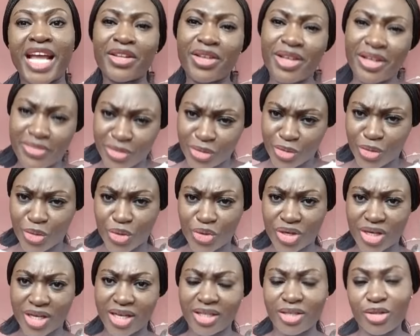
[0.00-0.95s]
And you have to
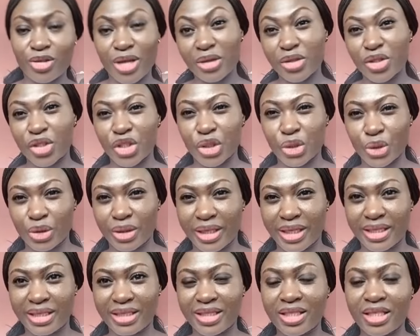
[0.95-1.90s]
talk. So how do you do
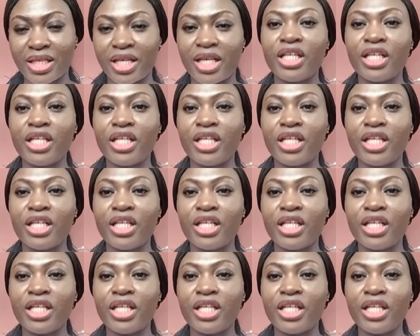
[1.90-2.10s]
that?